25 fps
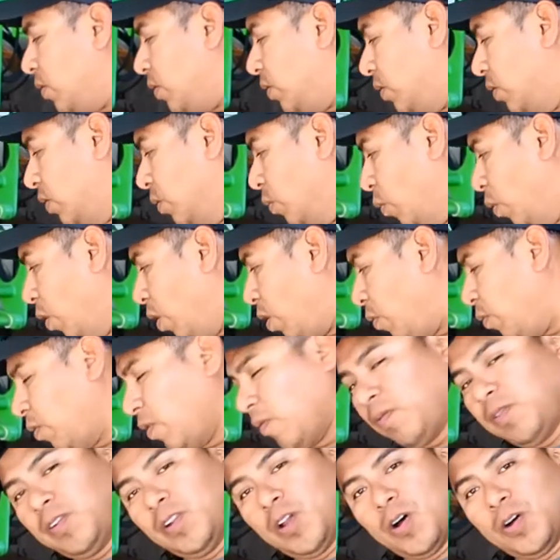the water
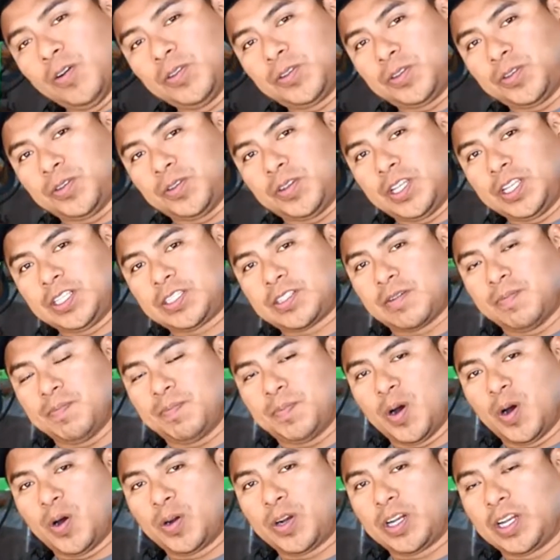will flow through this
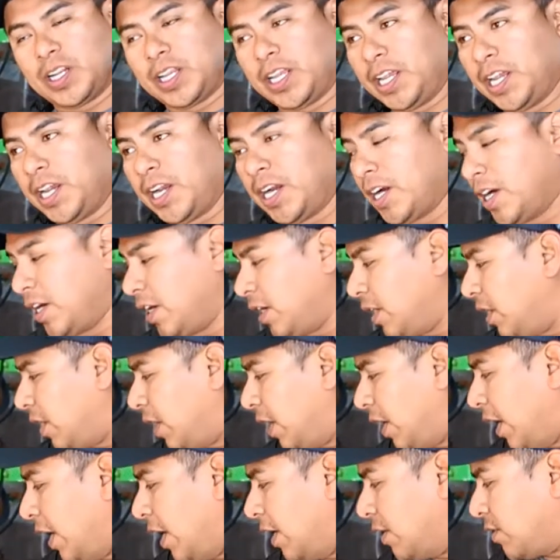component here.
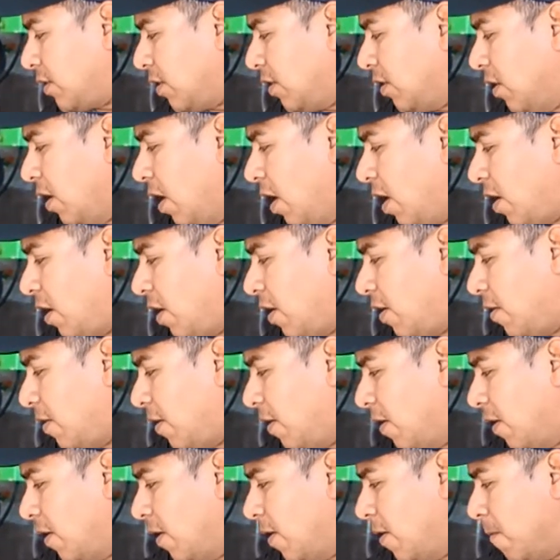Has a lot
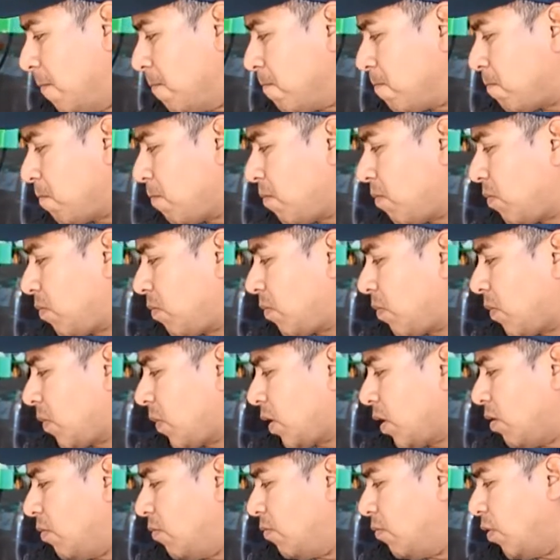of
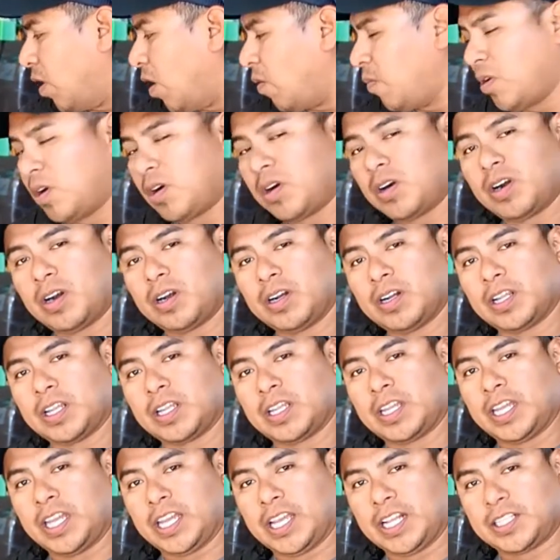rubber
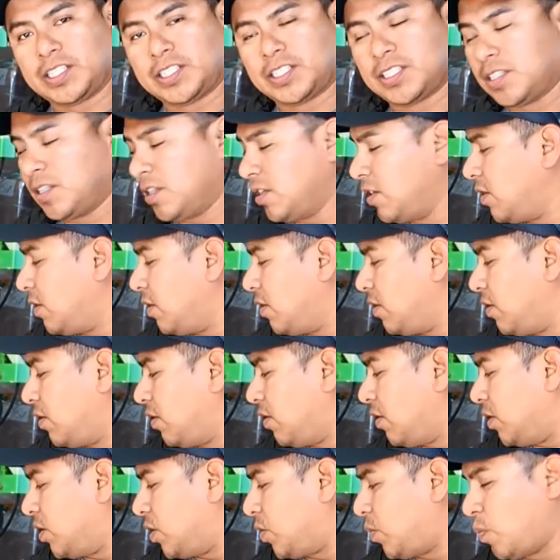kits,
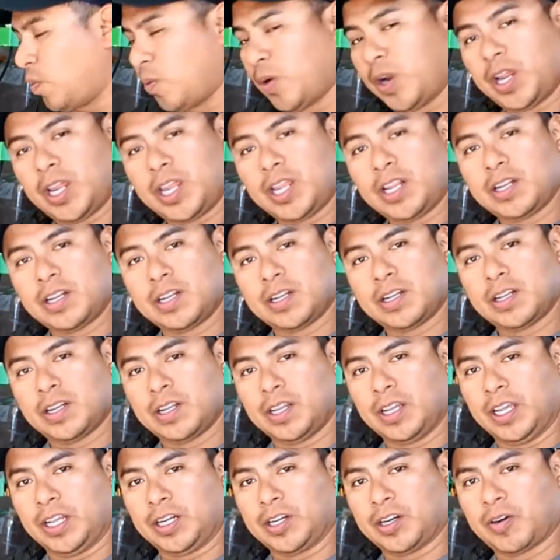spring
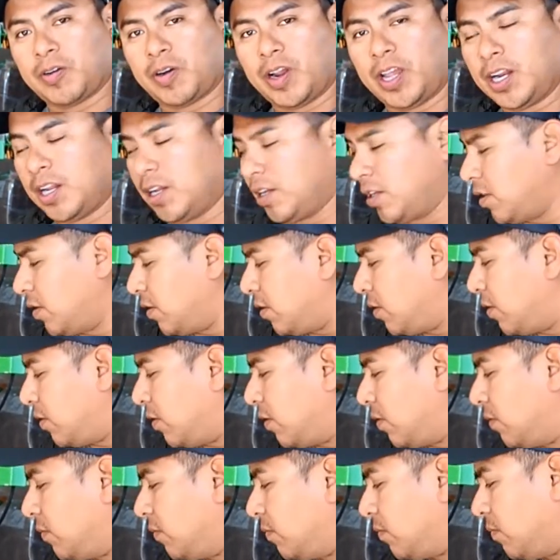integrated
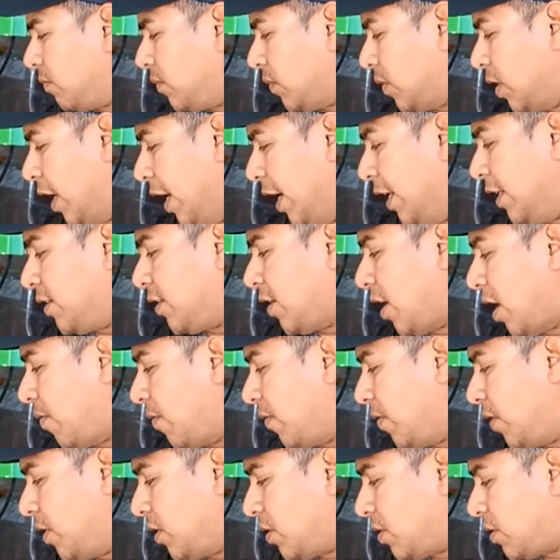inside
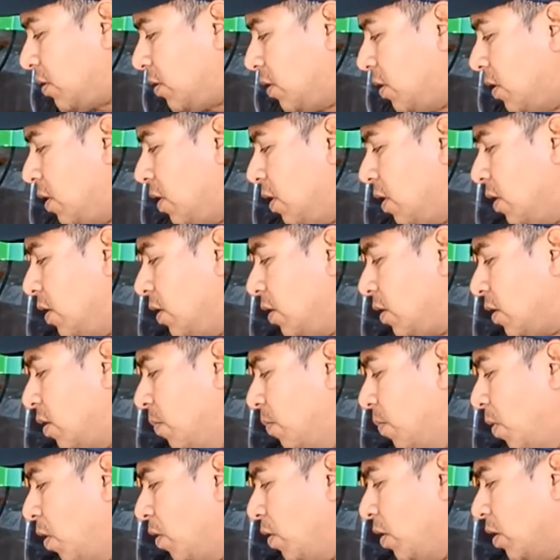of this
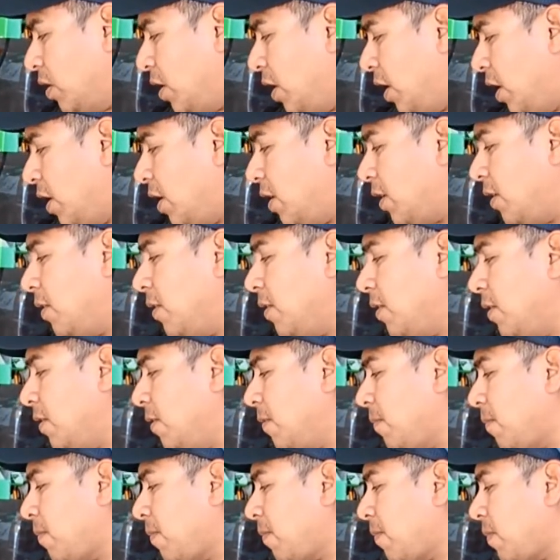component here
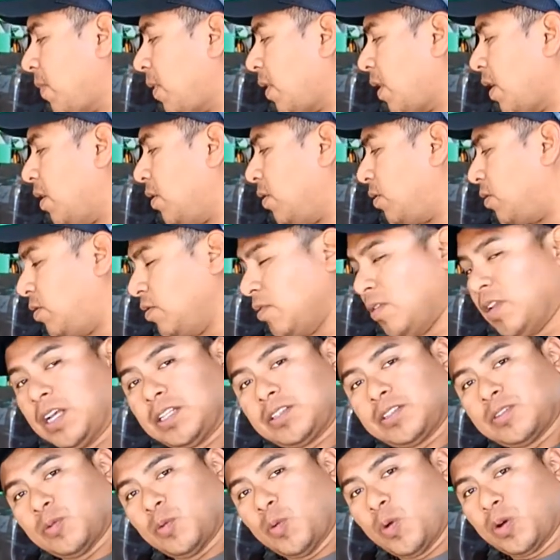to
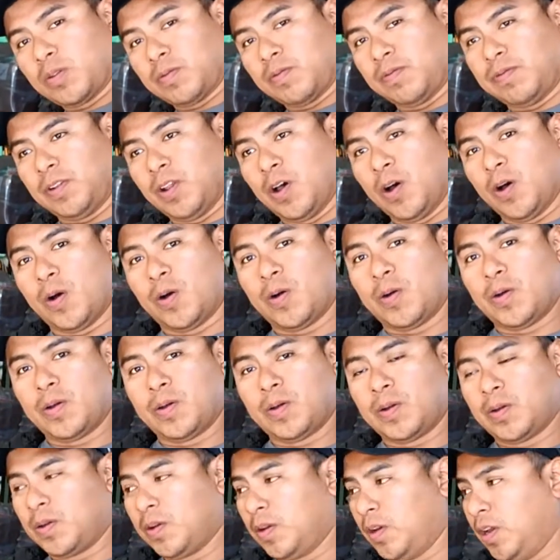let the water flow.
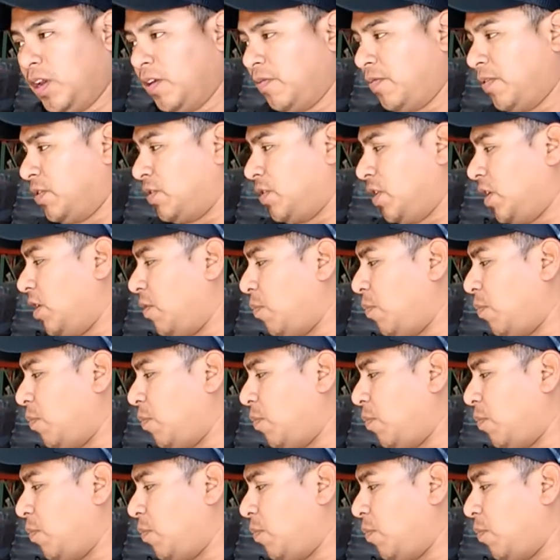If it's any